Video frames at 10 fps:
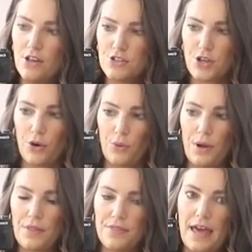
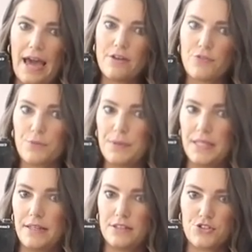So that for
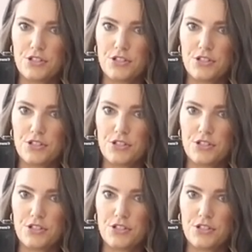me is